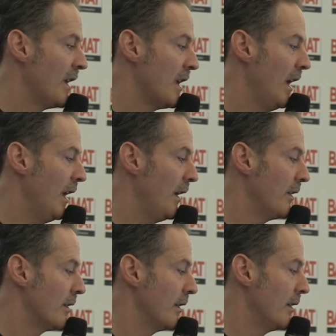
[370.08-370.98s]

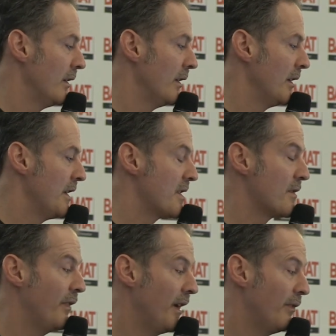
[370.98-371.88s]
And this is
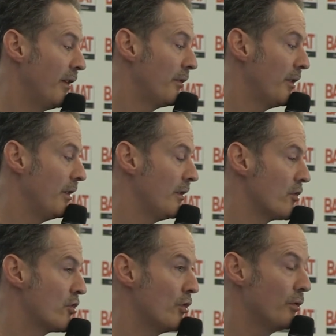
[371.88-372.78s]
500
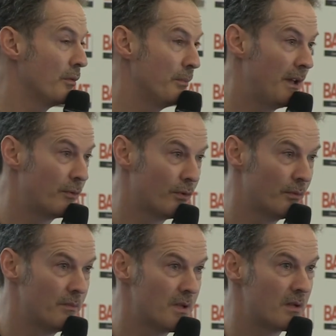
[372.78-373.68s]
student
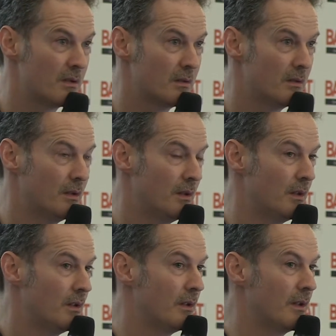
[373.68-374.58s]
bedrooms
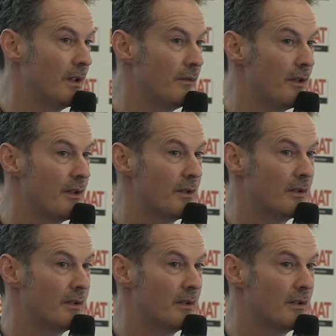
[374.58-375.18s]
delivered